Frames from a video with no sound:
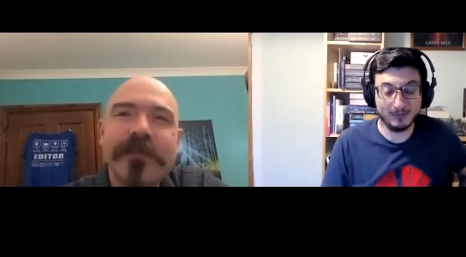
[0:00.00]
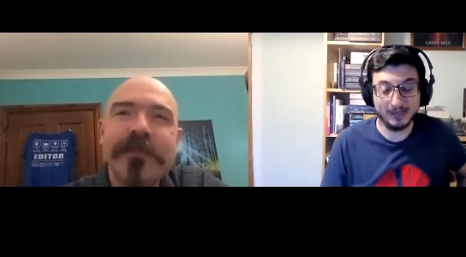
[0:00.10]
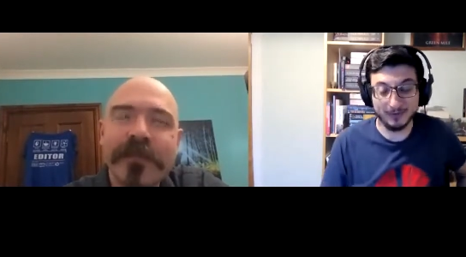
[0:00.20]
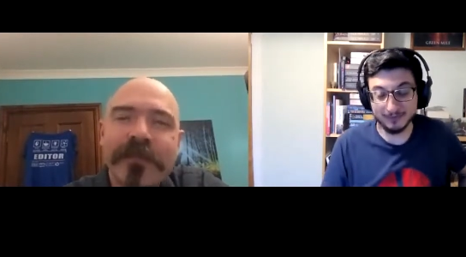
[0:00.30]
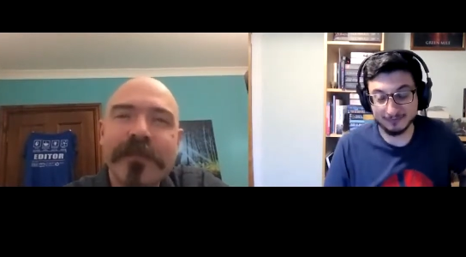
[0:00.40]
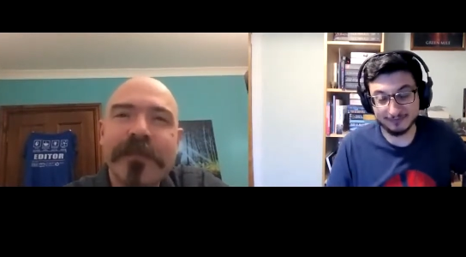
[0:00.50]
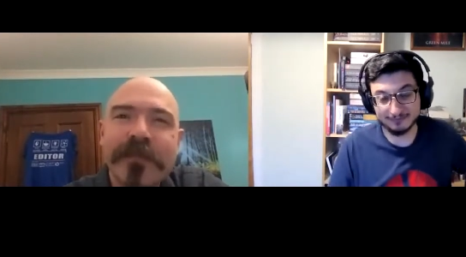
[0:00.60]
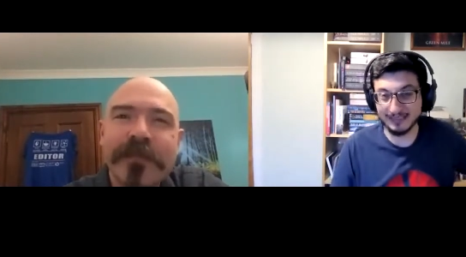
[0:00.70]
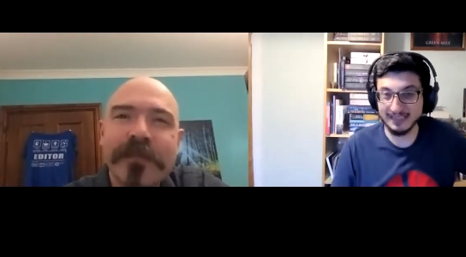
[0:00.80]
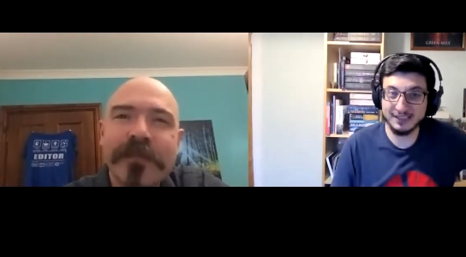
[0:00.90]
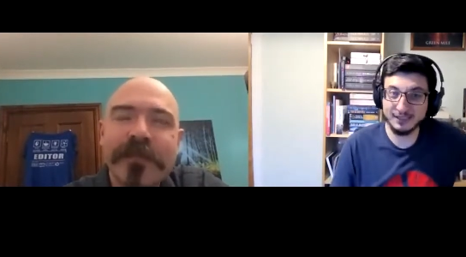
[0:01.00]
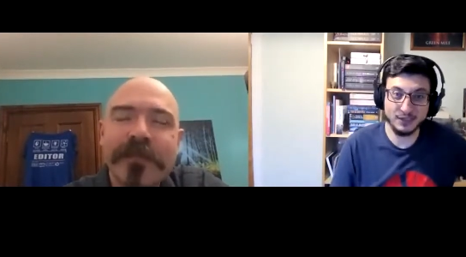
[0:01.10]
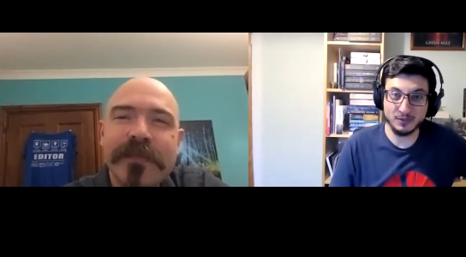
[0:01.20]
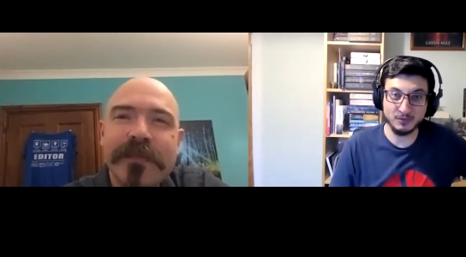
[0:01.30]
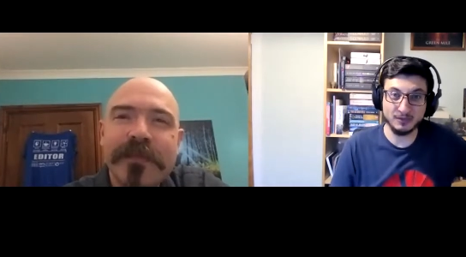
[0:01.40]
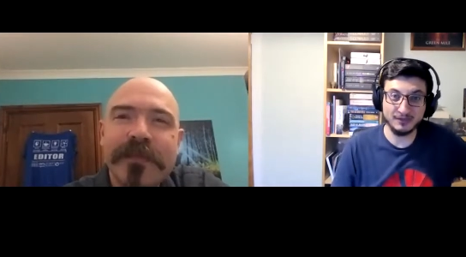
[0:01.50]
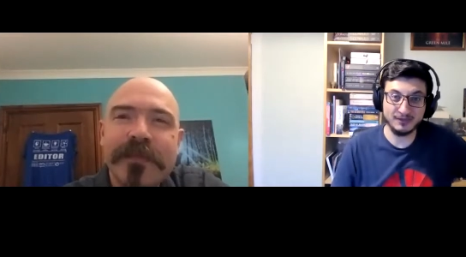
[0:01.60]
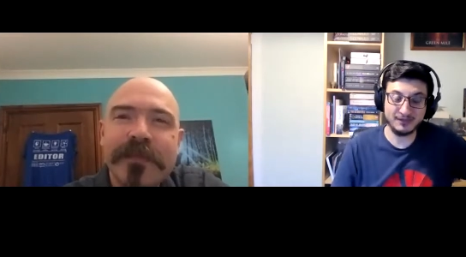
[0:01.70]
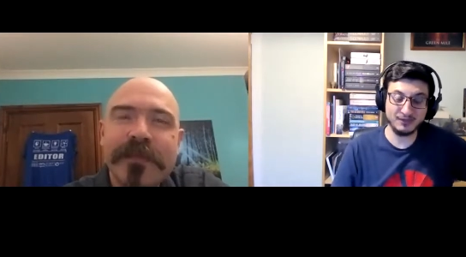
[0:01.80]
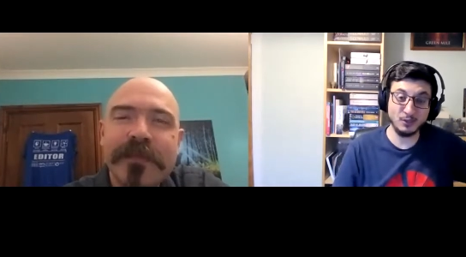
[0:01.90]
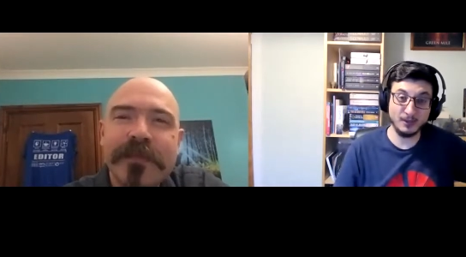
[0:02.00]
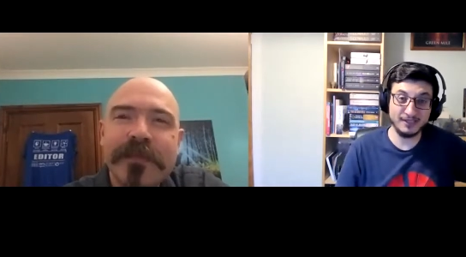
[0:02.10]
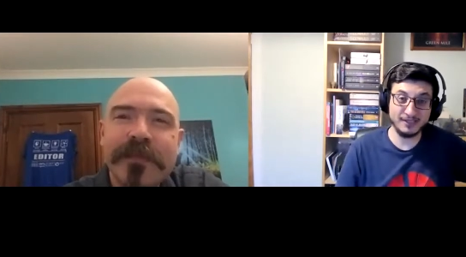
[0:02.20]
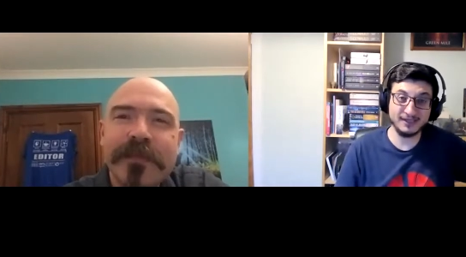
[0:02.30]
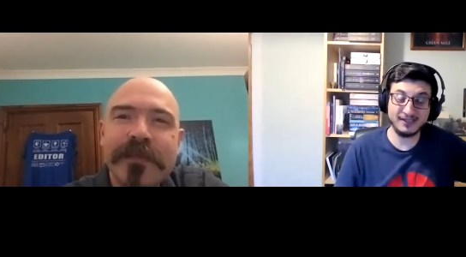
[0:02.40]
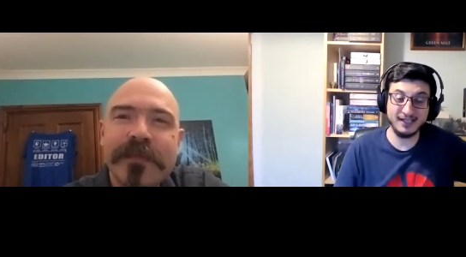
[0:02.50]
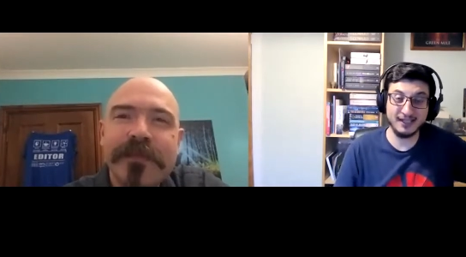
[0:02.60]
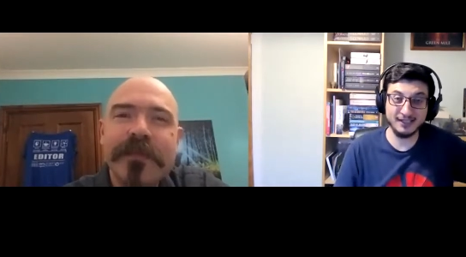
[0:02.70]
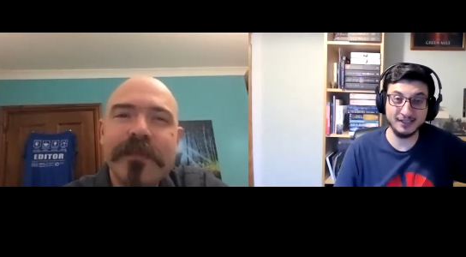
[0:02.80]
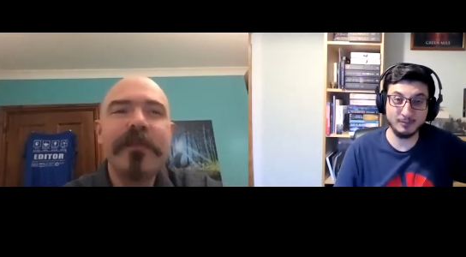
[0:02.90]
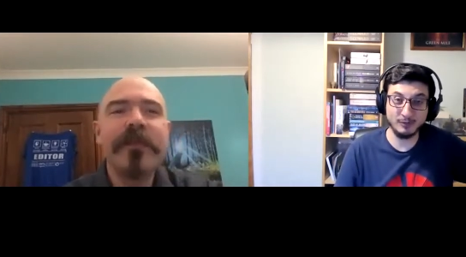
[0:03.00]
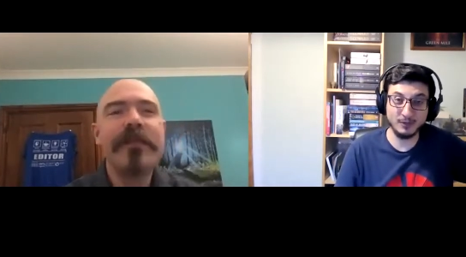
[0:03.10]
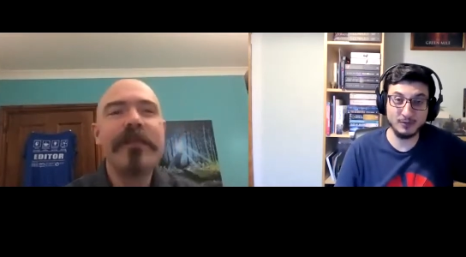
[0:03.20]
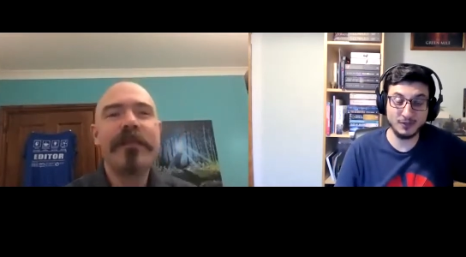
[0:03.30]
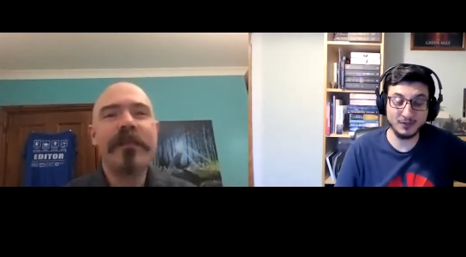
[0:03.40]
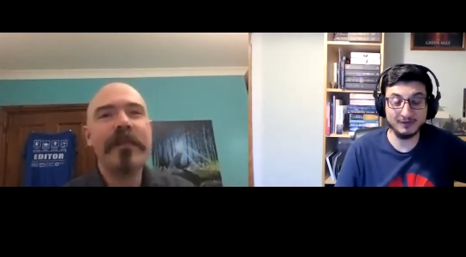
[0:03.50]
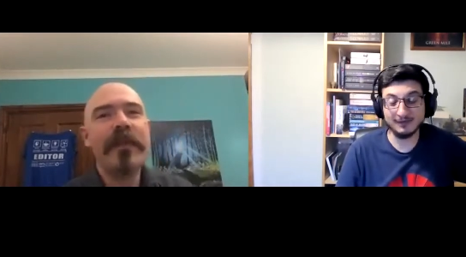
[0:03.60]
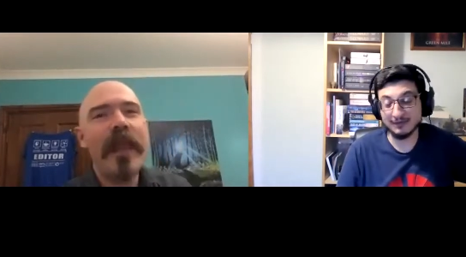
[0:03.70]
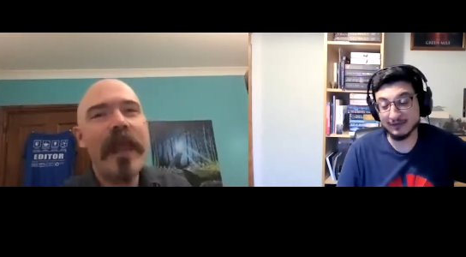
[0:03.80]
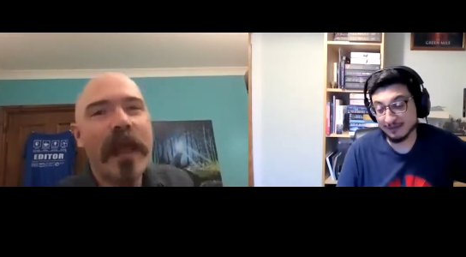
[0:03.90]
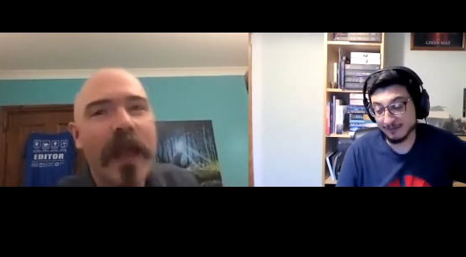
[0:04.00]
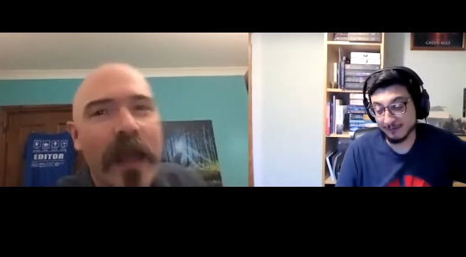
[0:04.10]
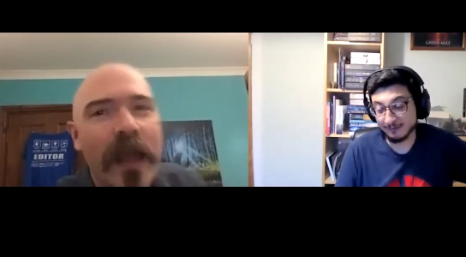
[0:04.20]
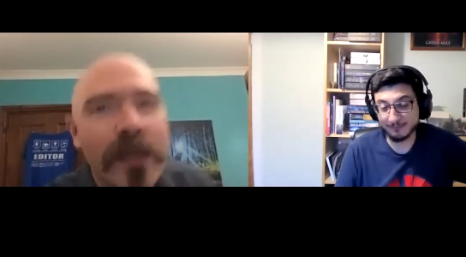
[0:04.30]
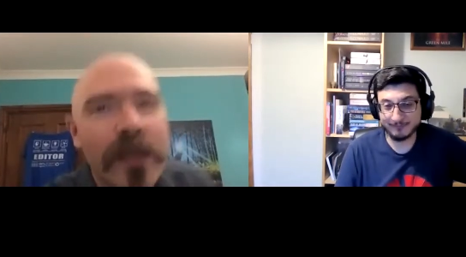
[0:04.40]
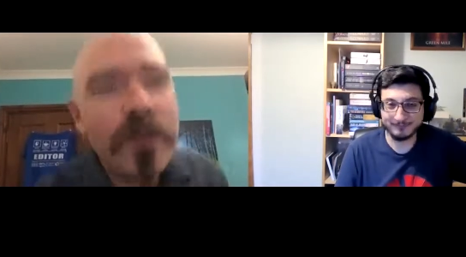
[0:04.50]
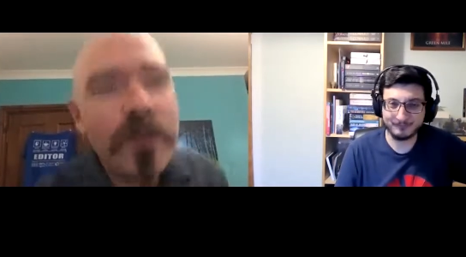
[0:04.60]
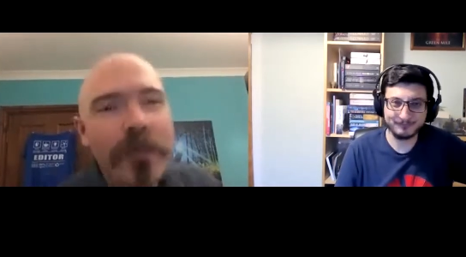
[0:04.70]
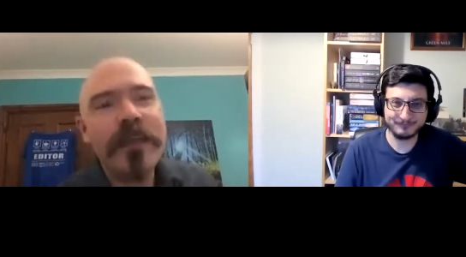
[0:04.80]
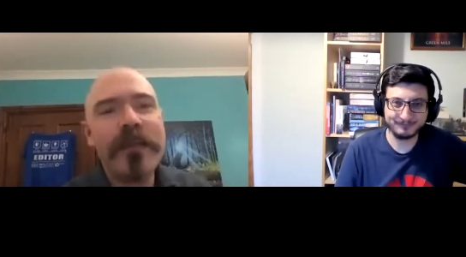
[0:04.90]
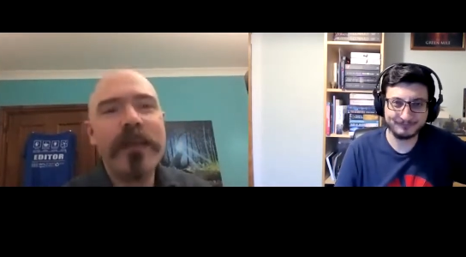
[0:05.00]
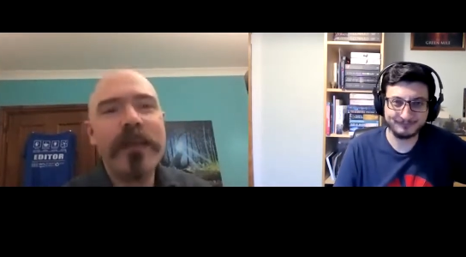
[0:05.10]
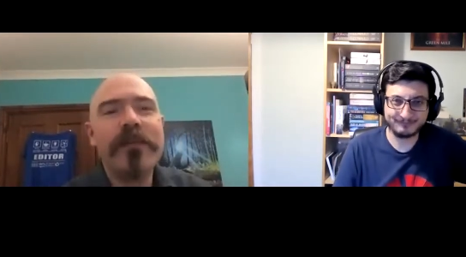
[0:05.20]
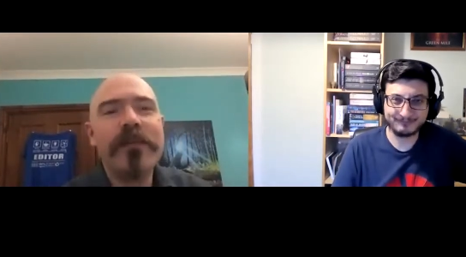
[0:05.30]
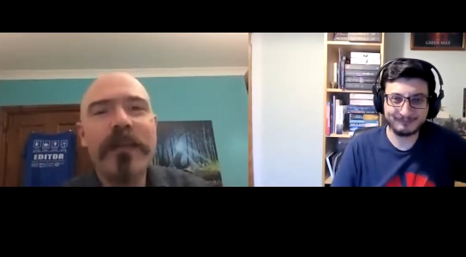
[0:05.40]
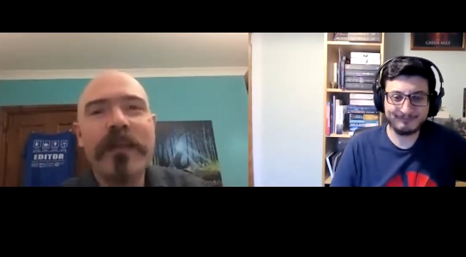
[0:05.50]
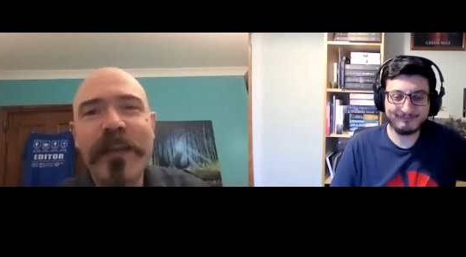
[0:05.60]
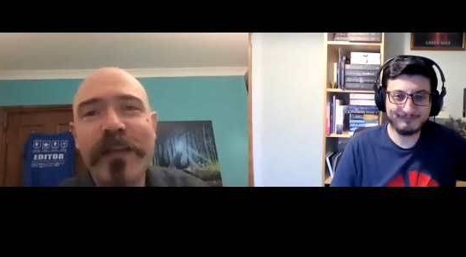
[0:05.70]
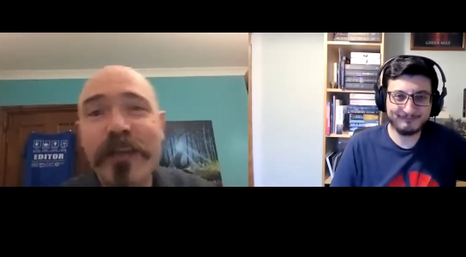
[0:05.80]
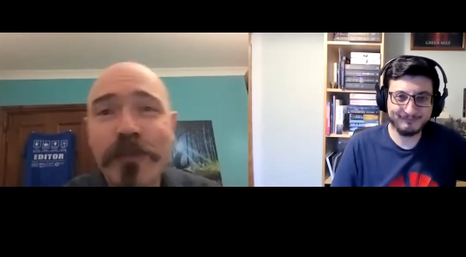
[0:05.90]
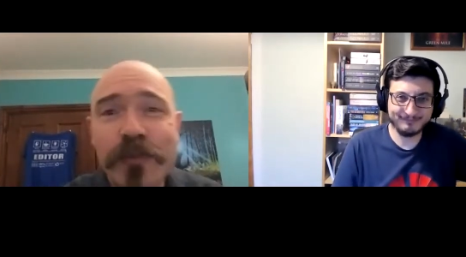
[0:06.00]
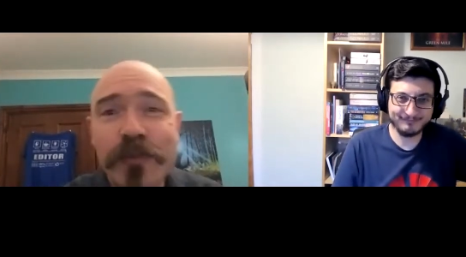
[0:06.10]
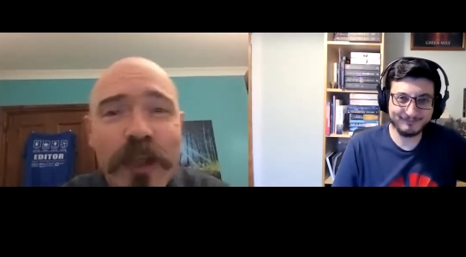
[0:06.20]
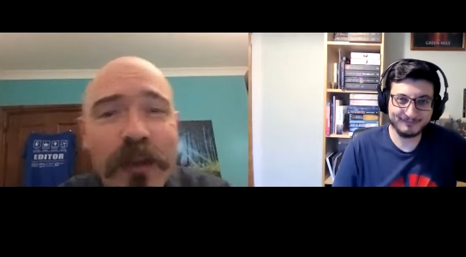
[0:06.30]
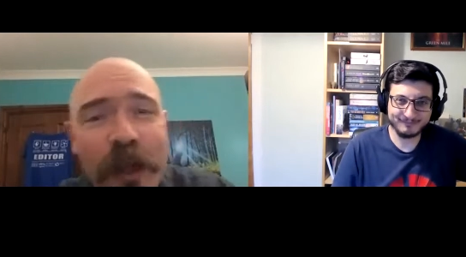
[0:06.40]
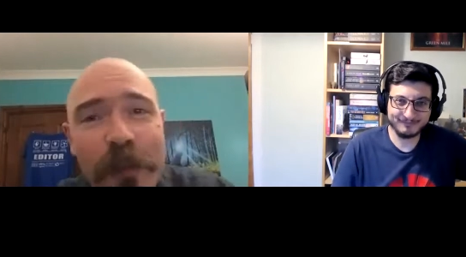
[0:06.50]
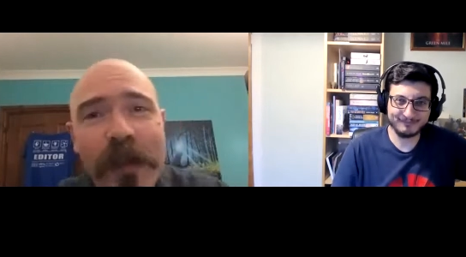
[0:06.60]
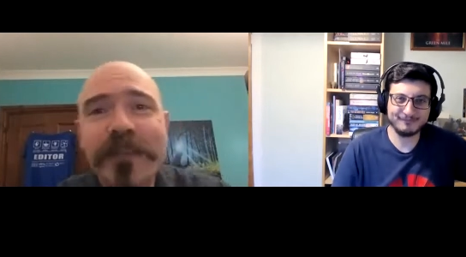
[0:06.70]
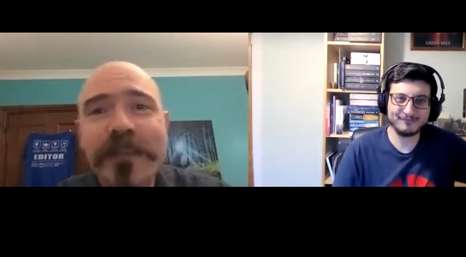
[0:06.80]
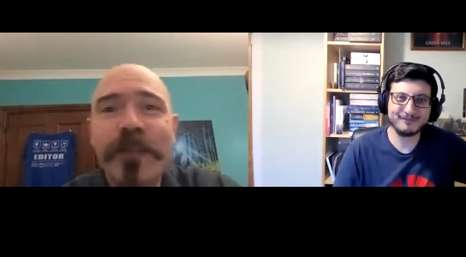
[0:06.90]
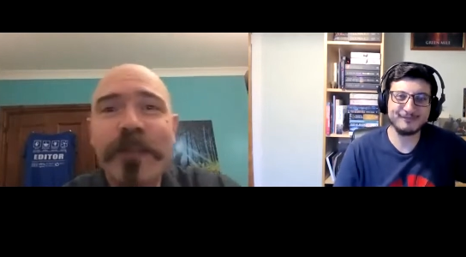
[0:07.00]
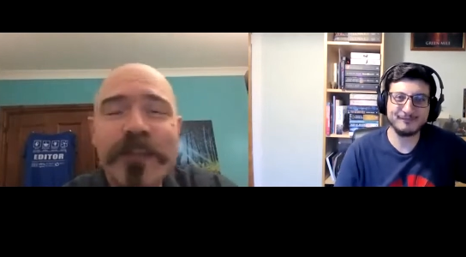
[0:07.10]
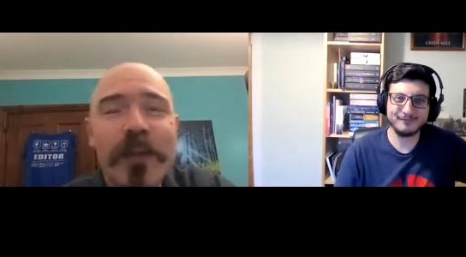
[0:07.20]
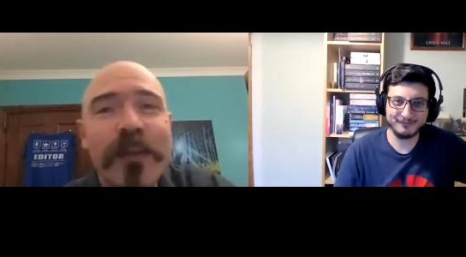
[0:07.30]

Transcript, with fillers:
Speaker 1: about individuals' choice and style and approach. And
Speaker 2: yeah, well, I mean, you think of, you think of you George R. R. Martin with the Song of